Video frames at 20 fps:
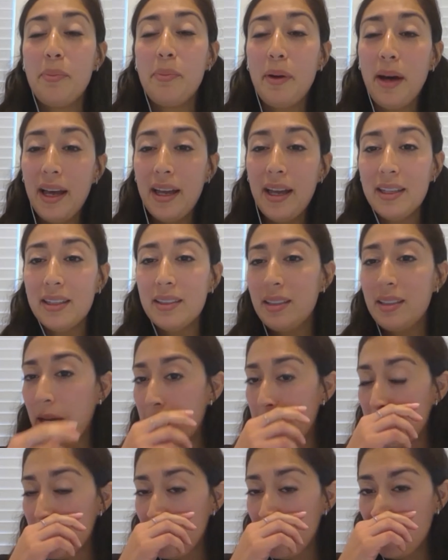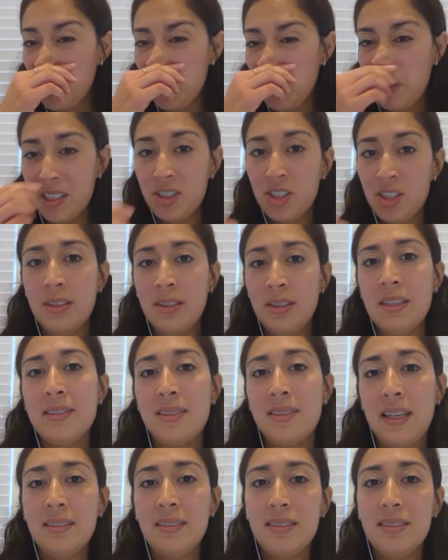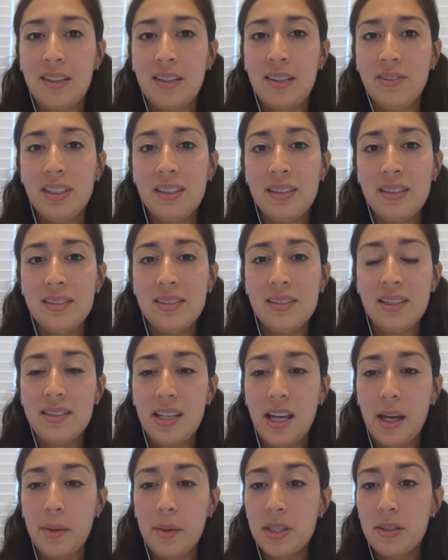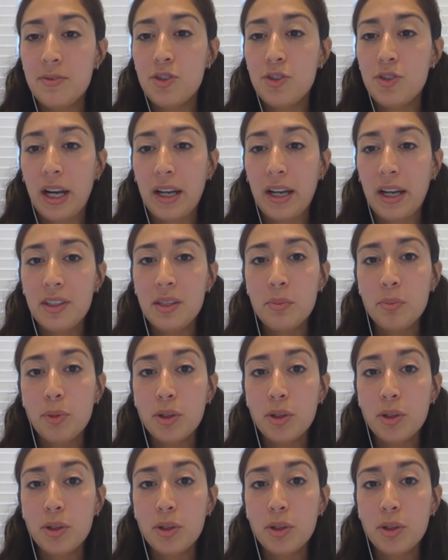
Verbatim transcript: but i do want to mention the st david's adaptive driving